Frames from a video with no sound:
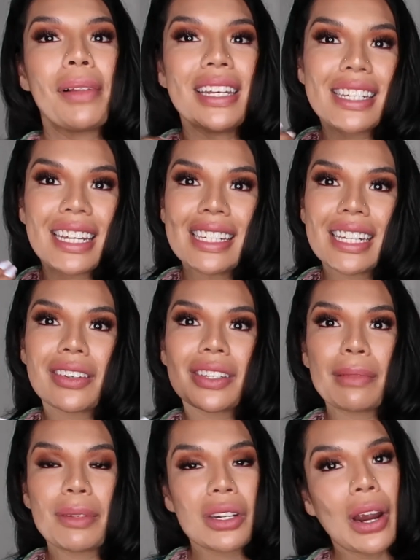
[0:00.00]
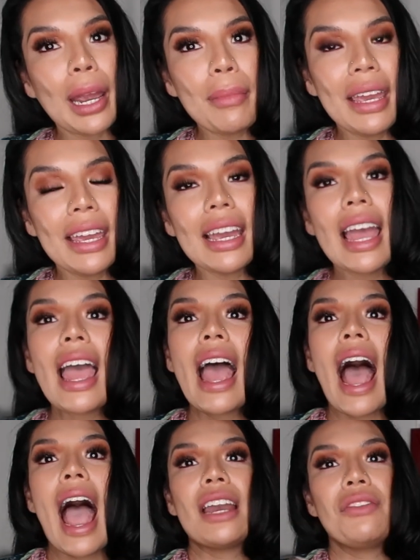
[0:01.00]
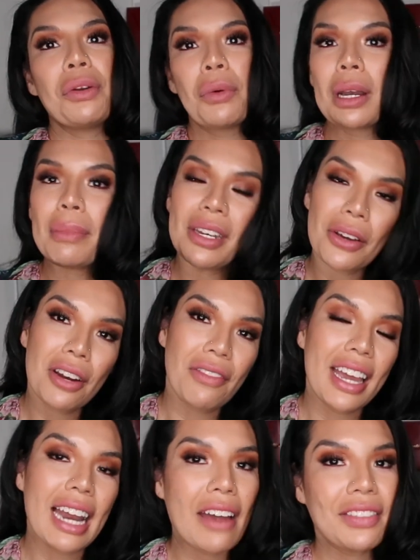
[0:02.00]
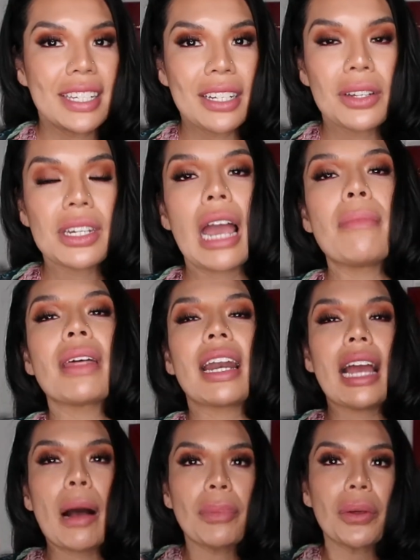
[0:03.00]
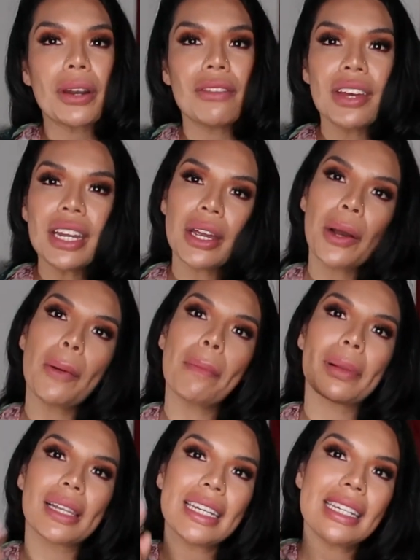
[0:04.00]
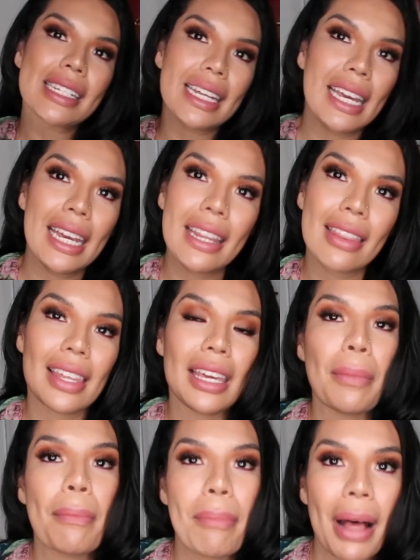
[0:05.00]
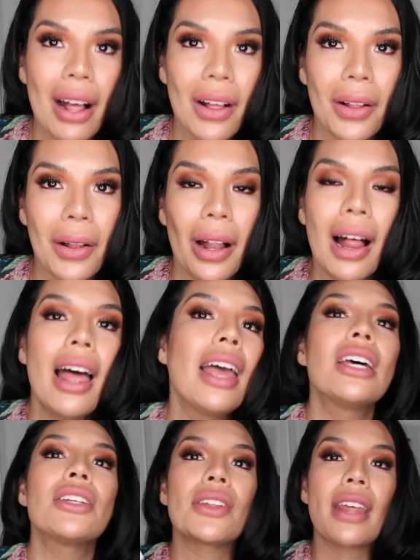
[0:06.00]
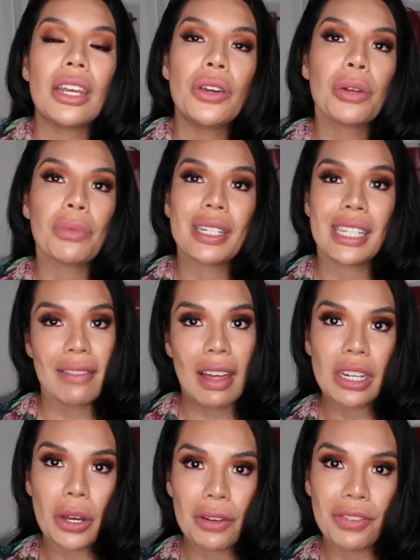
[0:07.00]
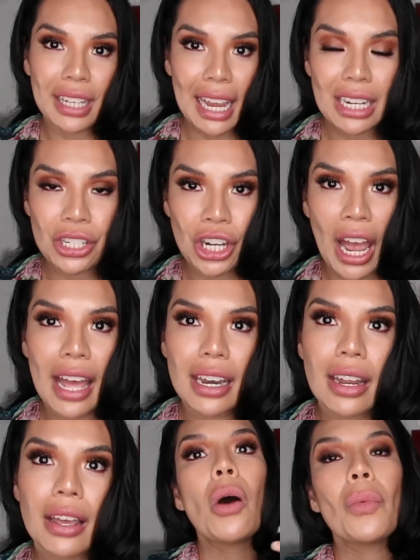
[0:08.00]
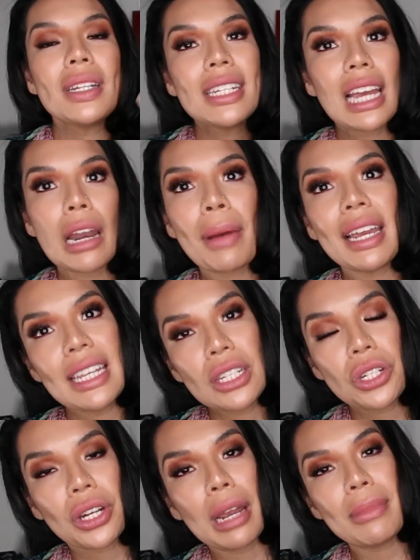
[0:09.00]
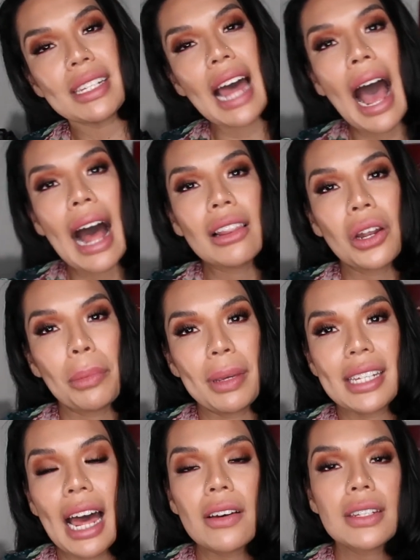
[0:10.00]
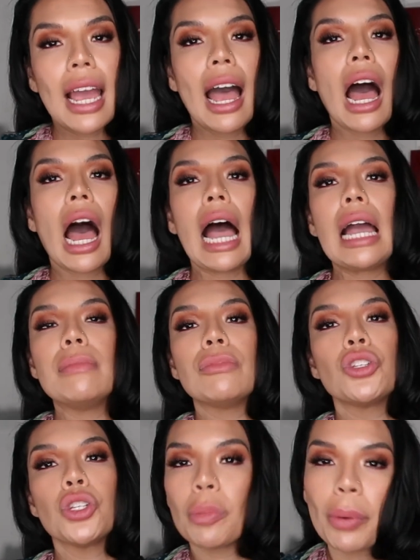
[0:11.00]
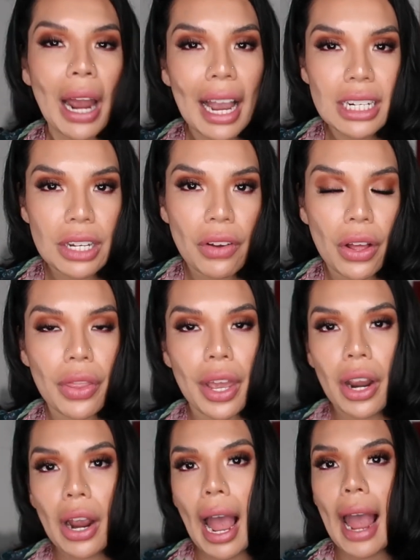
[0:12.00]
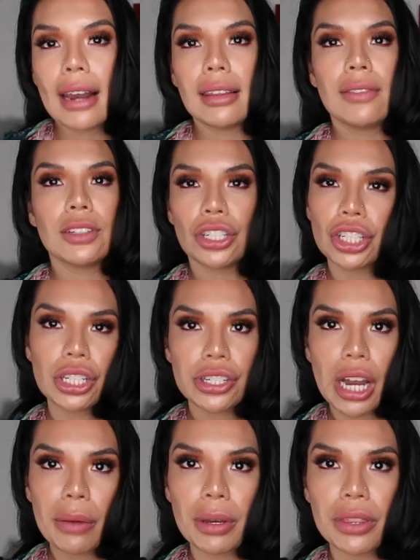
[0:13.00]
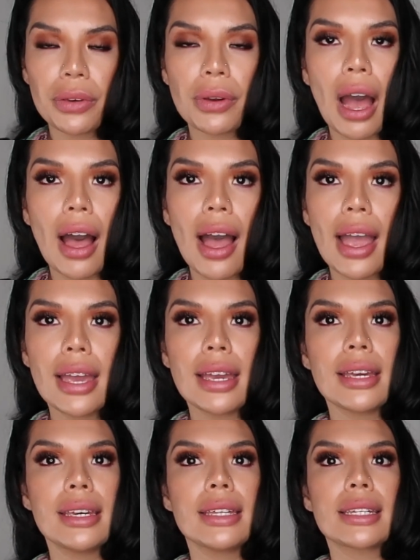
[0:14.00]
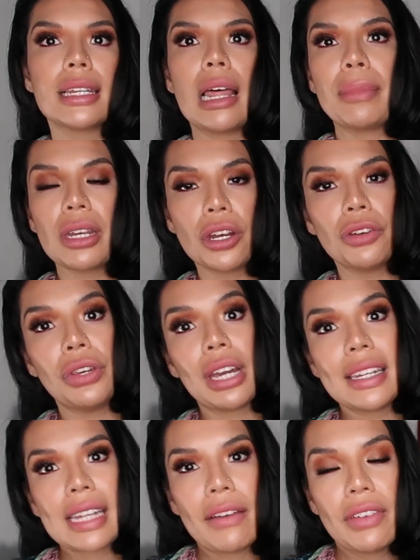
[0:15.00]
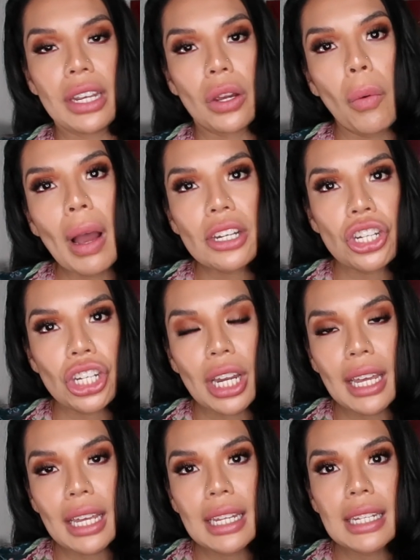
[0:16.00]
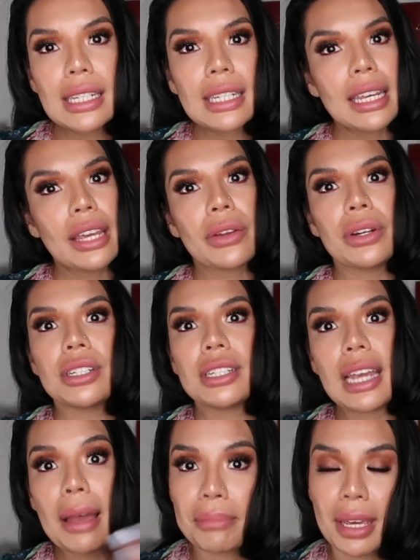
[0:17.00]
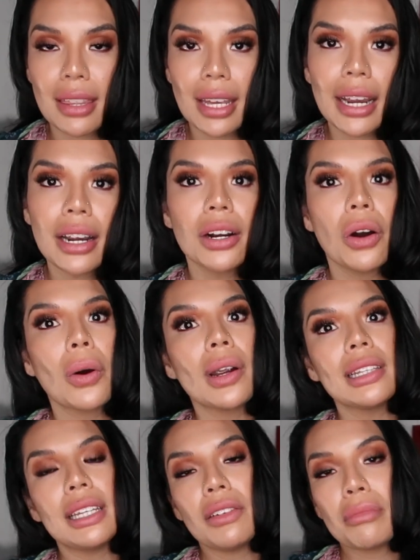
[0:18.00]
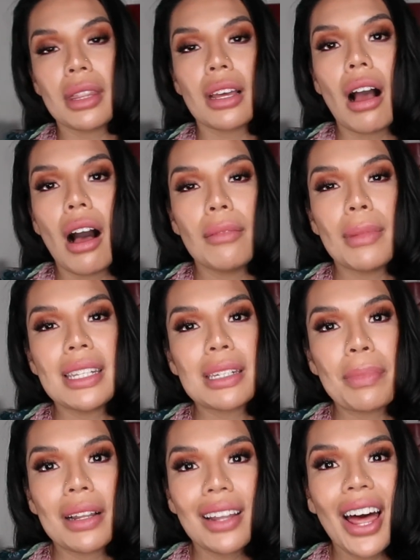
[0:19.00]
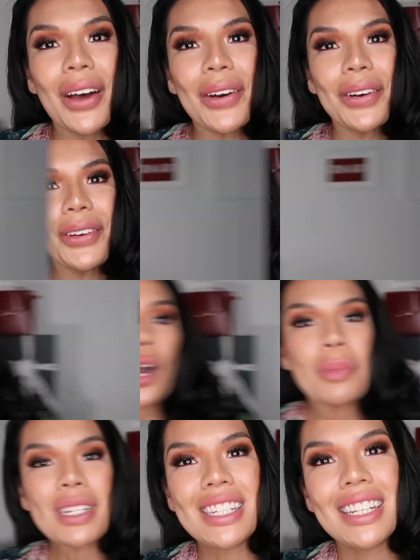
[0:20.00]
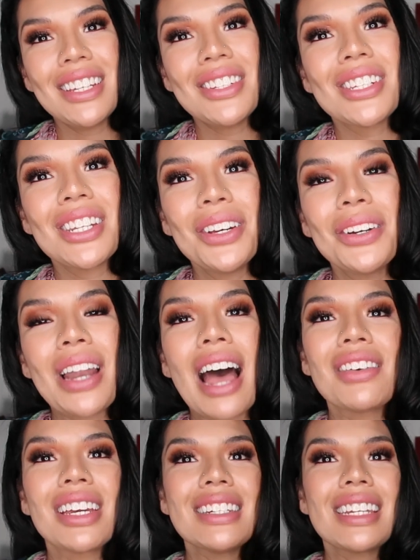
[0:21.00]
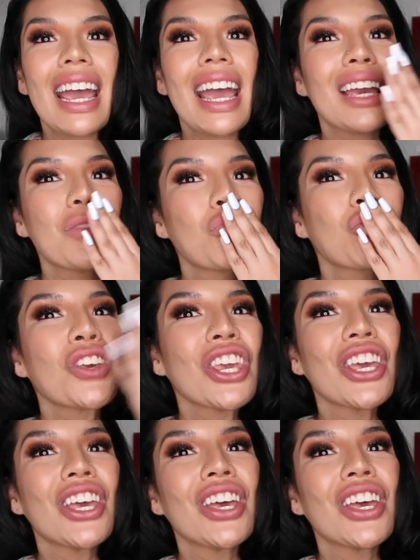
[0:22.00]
Please consider subscribing. And if you want to be notified every single time that I upload a video, please hit the bell so that you can receive that notification. Once again, my Instagram is at LittleMissHouseCat. I'm super active on there. I love to chit chat with you guys. Let me know if you guys have any questions. Either DM me there or leave them in the comments below. Hope to see you soon. Have a good day.